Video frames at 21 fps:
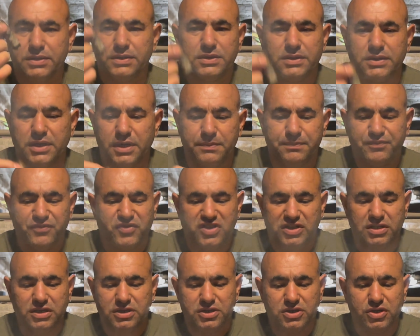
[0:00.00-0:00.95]
Yeah,
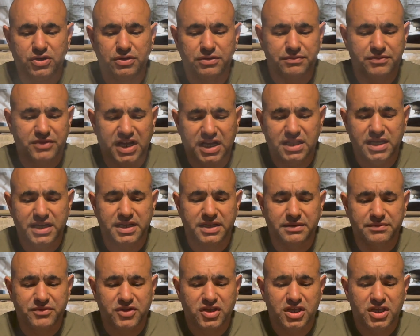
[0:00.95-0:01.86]
it's good, I like it.